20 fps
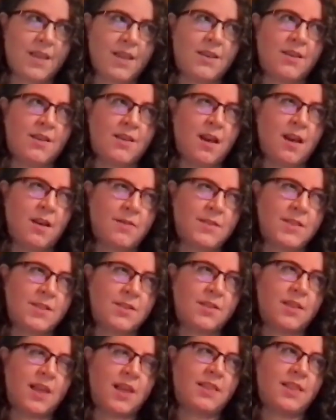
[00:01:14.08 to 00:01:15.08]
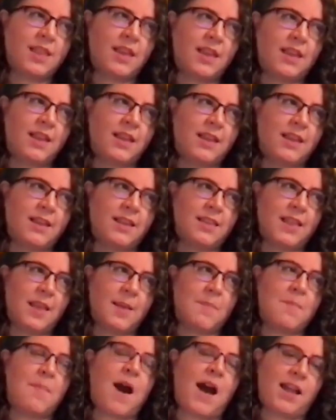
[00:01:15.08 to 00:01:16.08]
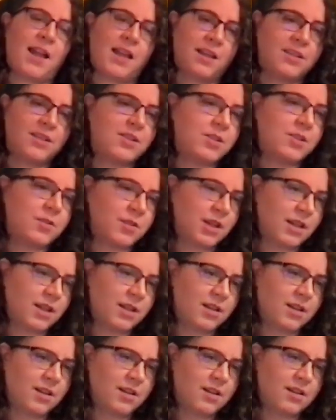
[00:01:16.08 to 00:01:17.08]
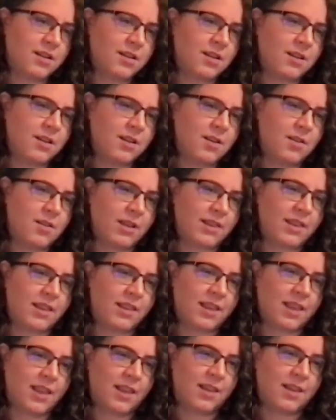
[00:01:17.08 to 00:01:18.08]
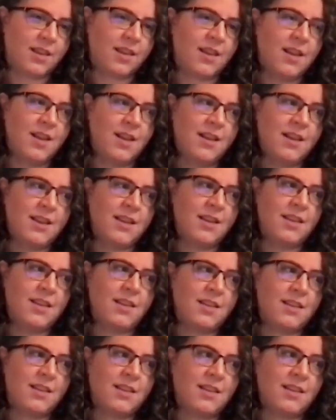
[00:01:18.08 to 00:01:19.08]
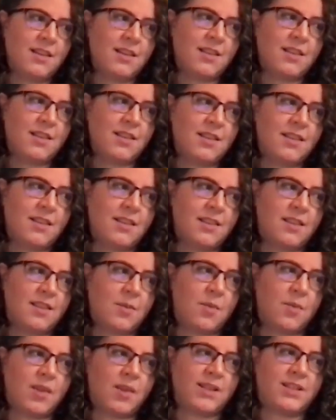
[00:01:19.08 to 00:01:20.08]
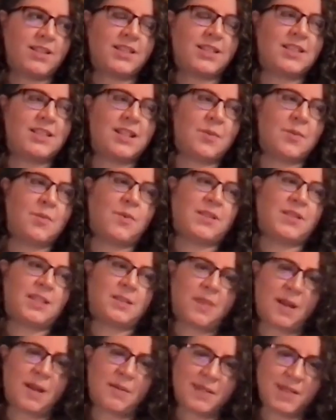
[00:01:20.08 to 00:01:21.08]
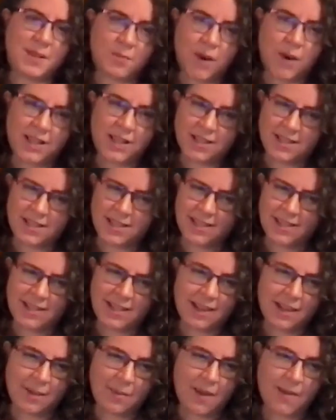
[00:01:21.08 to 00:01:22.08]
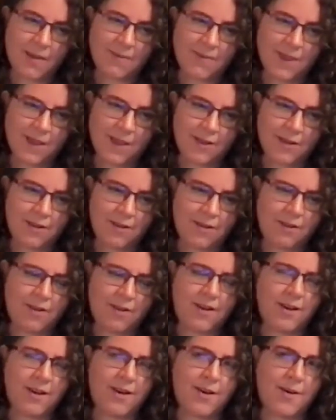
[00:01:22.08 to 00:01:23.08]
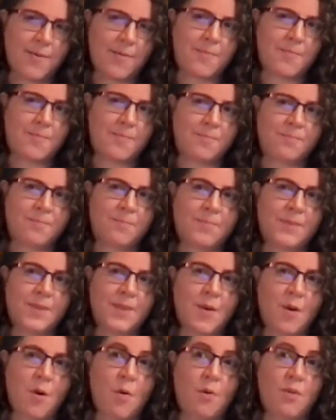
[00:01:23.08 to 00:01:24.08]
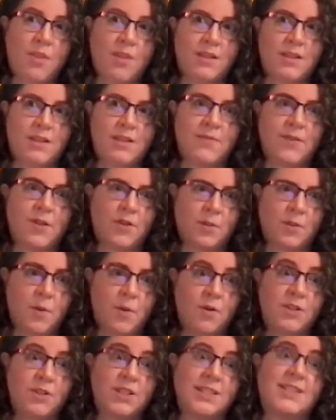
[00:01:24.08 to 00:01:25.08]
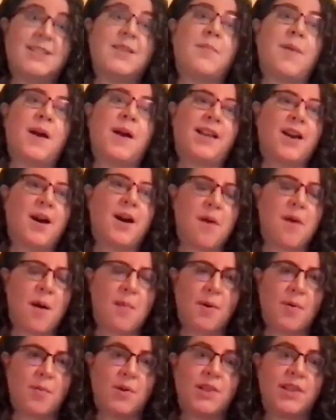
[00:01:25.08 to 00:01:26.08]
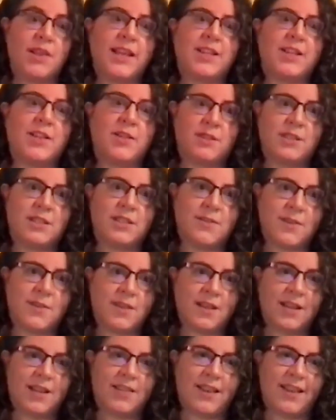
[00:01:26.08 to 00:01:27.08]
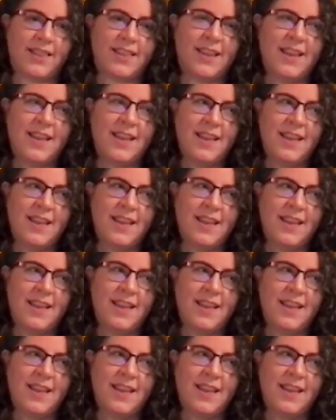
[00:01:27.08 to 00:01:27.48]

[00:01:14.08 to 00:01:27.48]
enough so that they, they buy into it, you know, like that they, they're willing to sit with sometimes the restlessness that they might feel, um, or the difficult emotions that might come up, and relate to those differently. Like,